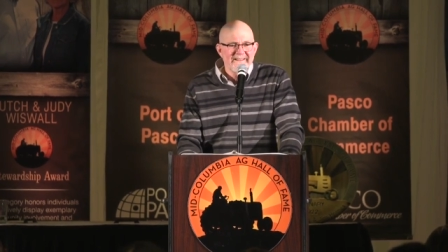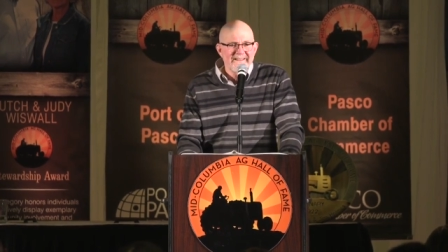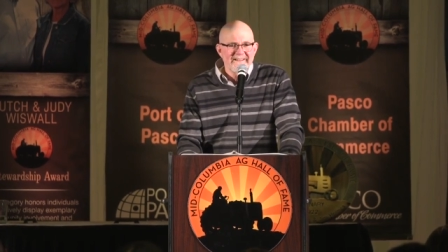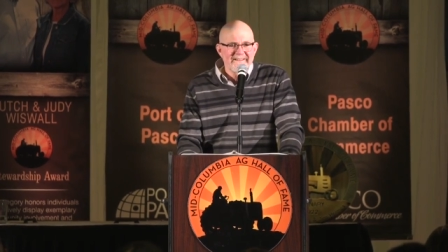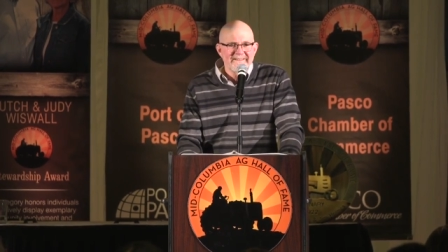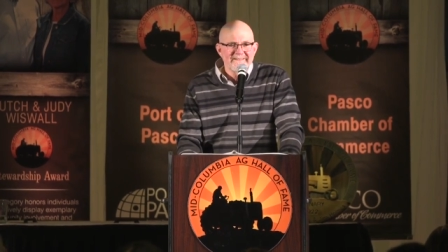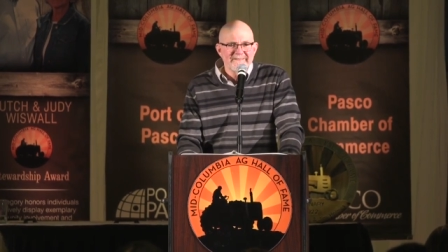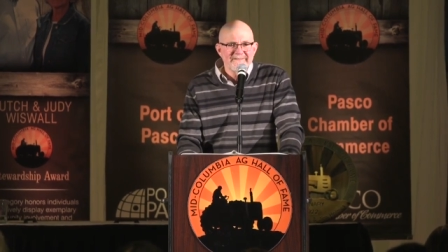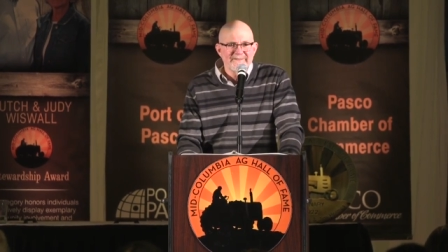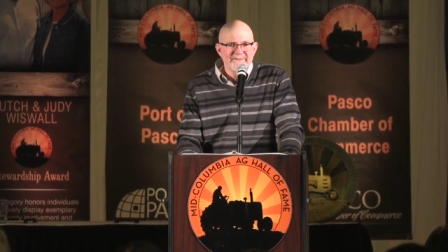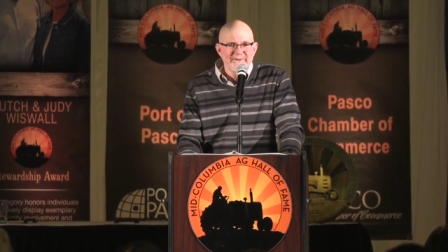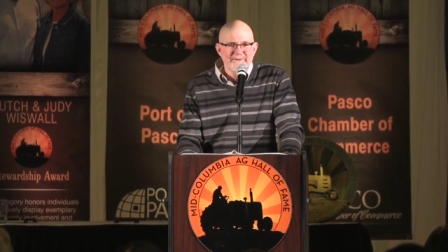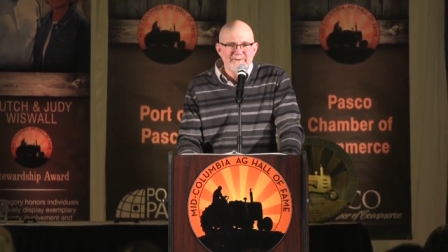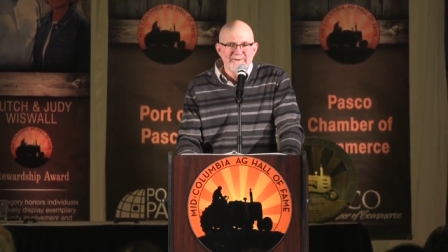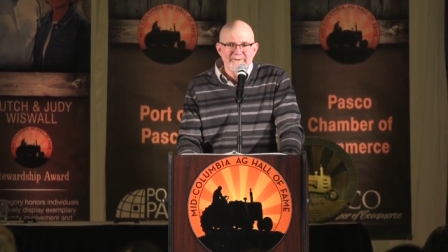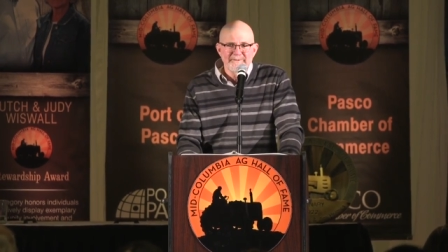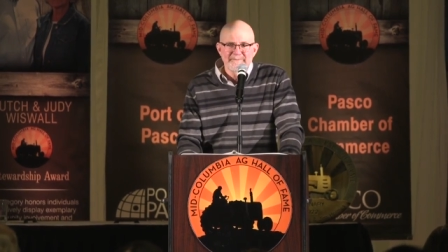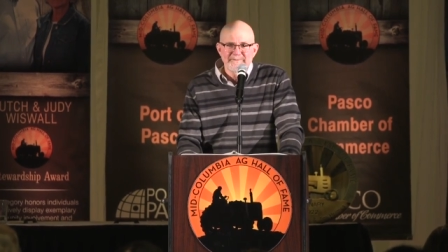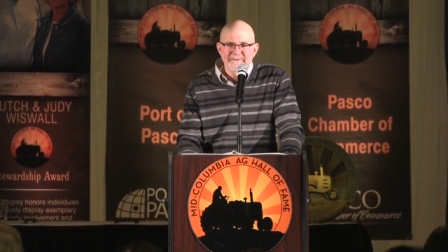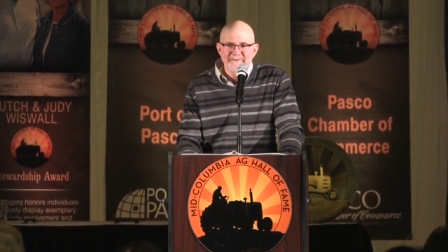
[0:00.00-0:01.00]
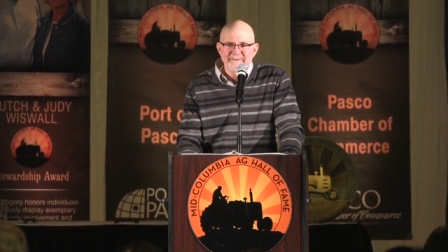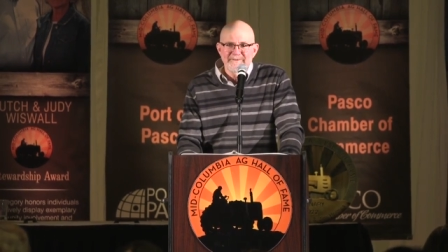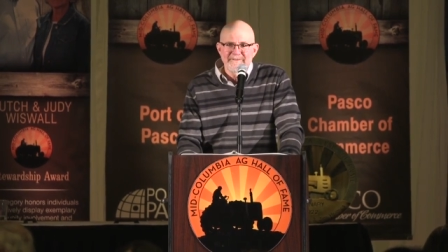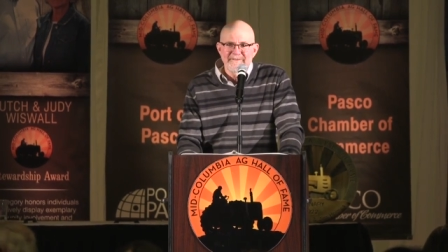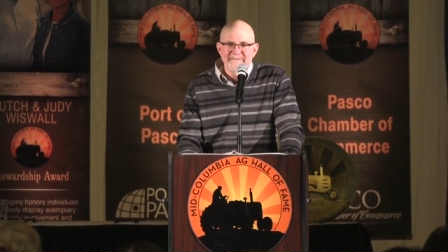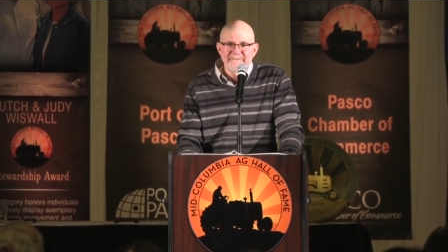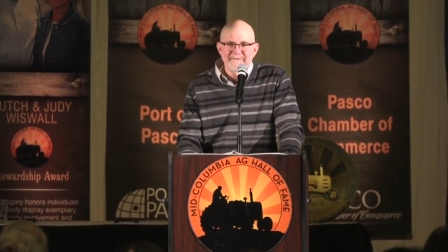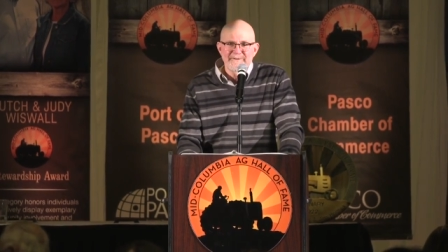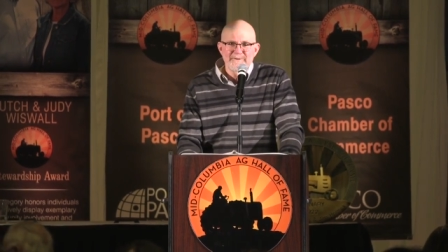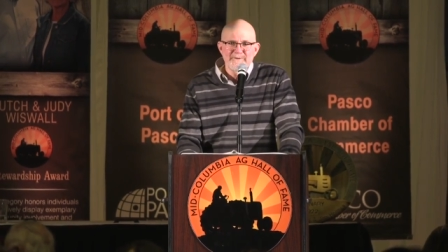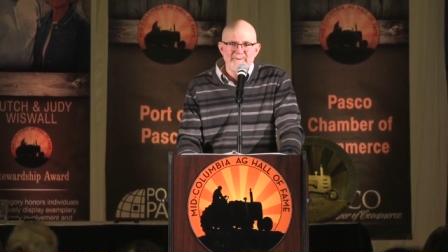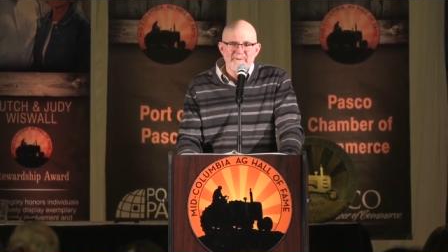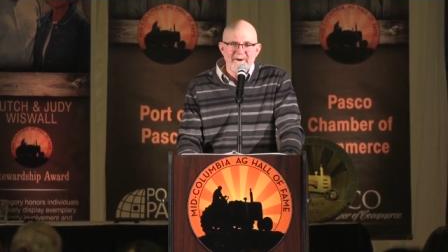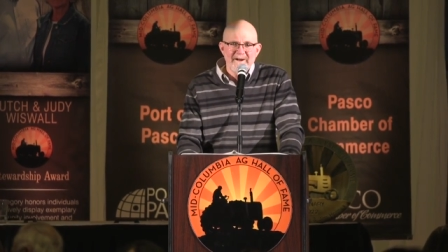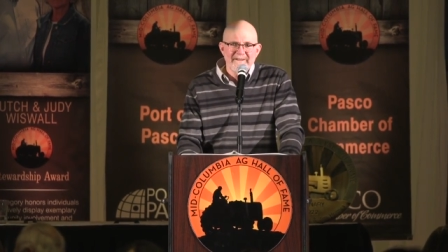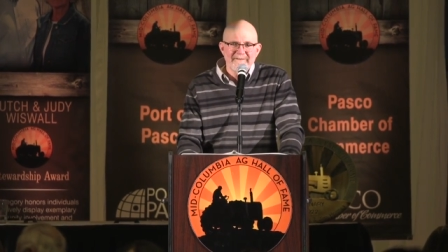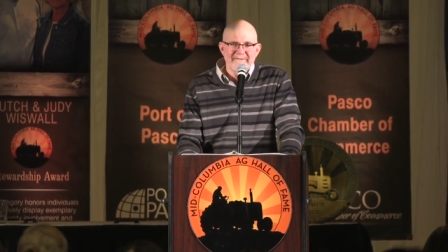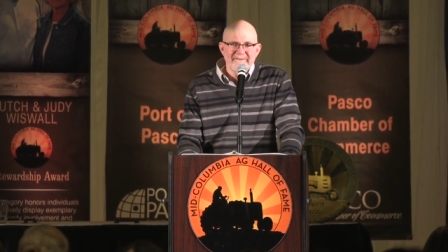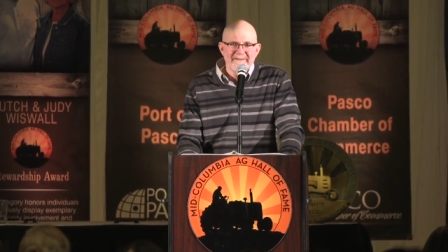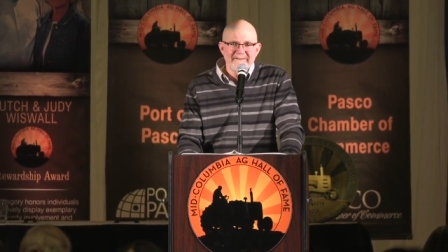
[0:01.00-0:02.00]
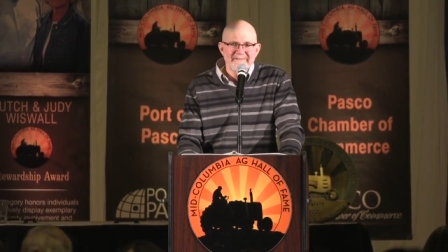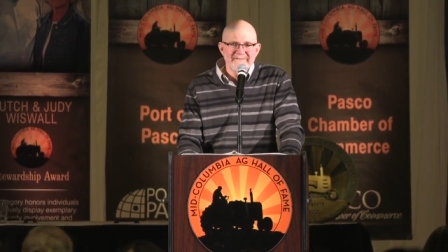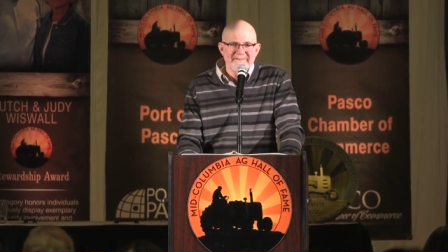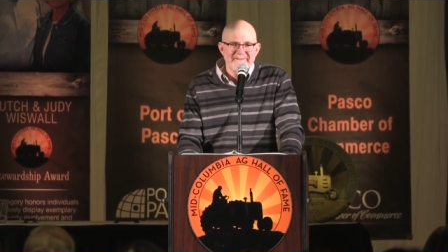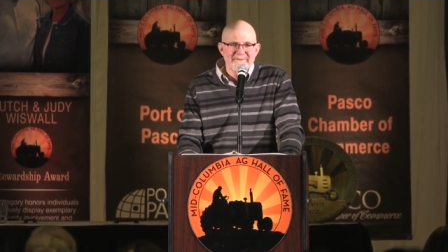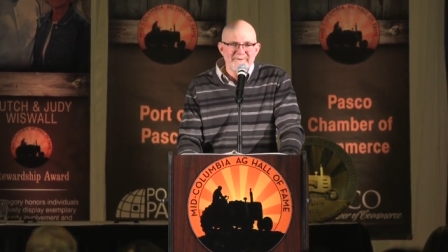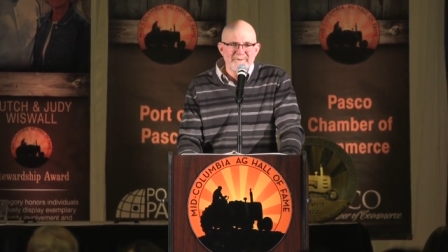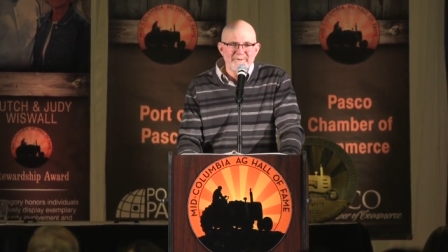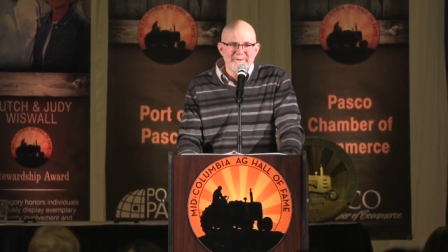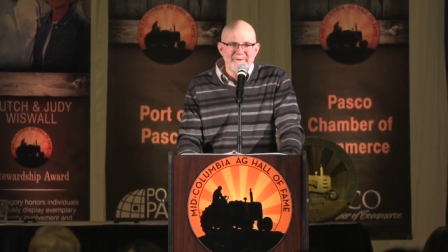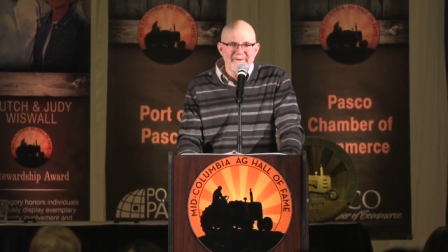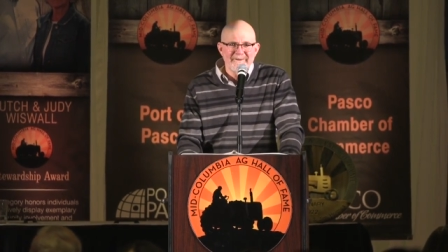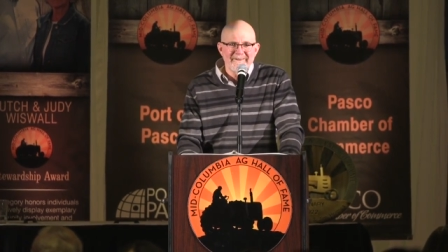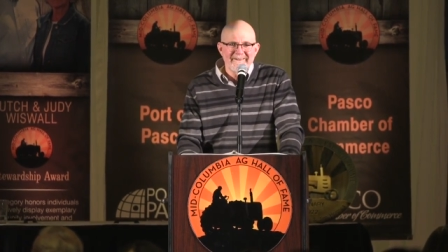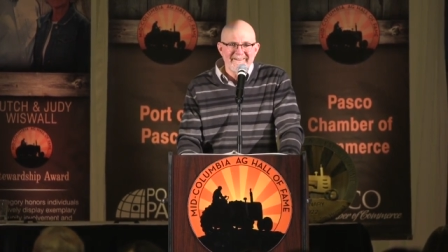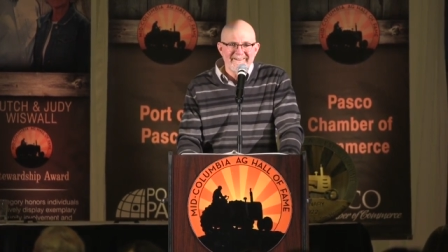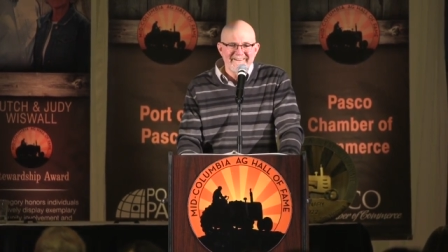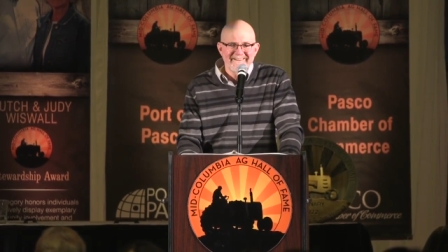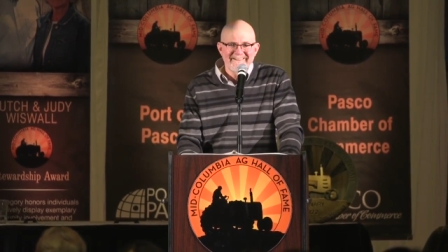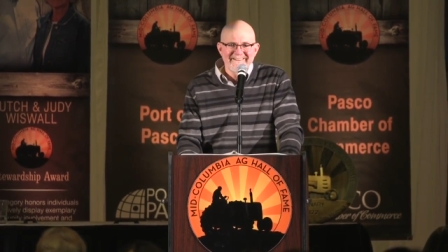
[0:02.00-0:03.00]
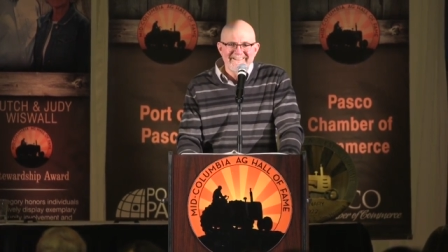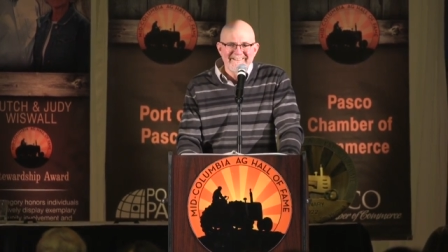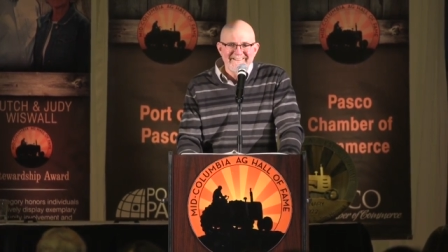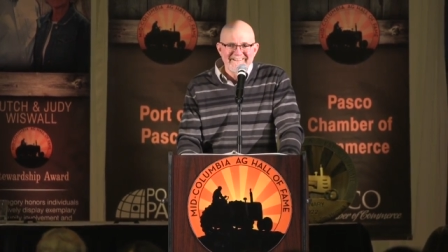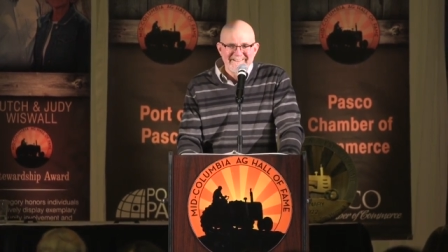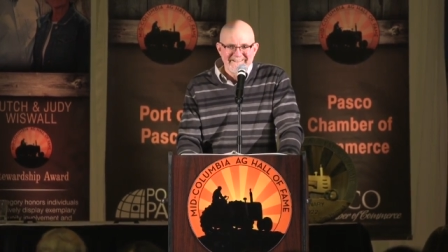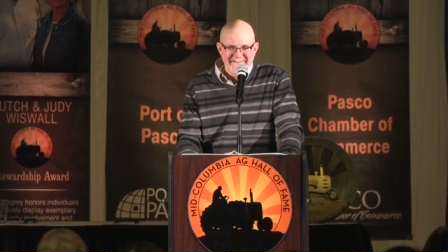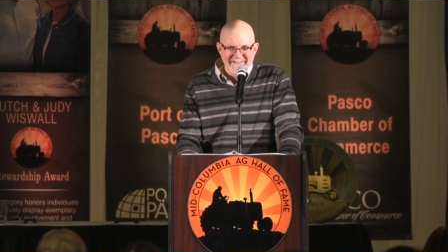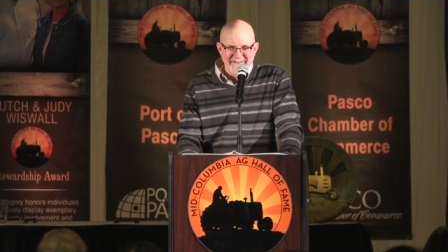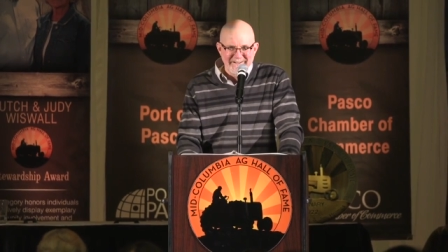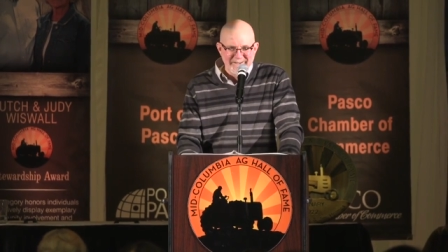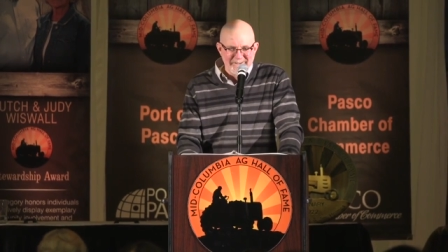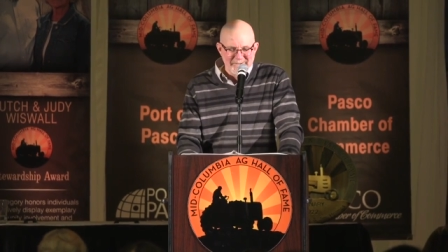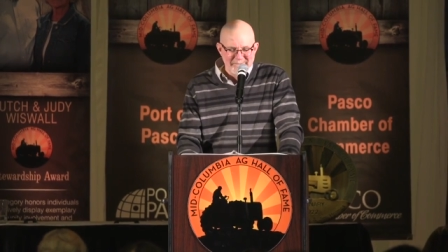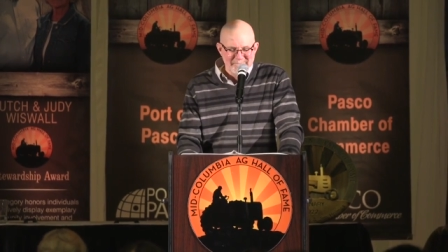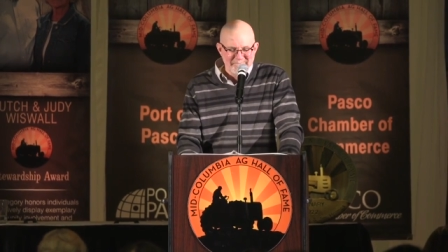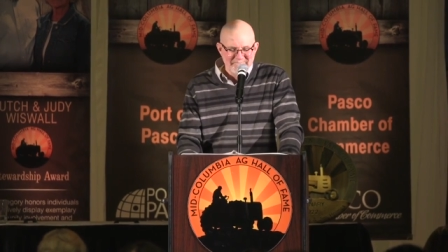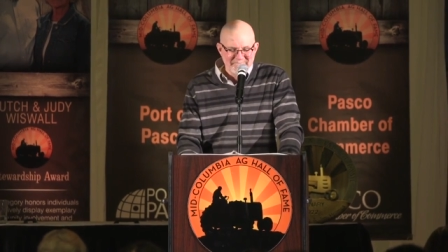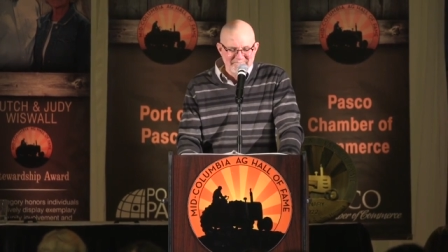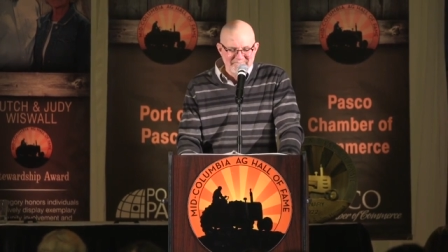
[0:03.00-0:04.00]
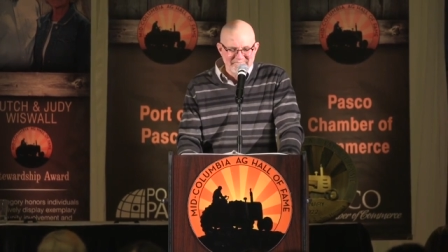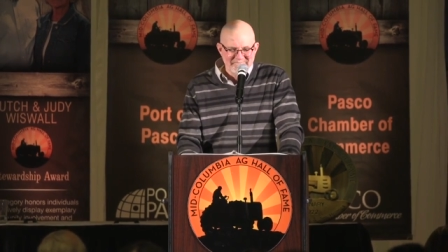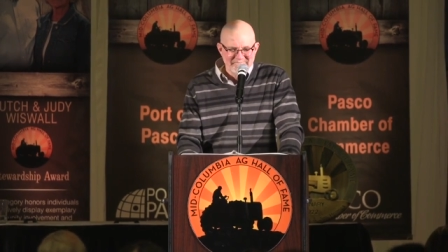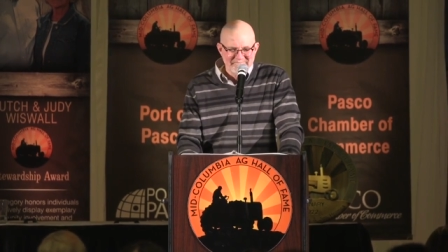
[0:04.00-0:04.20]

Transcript: and sold them to the few wineries that were um,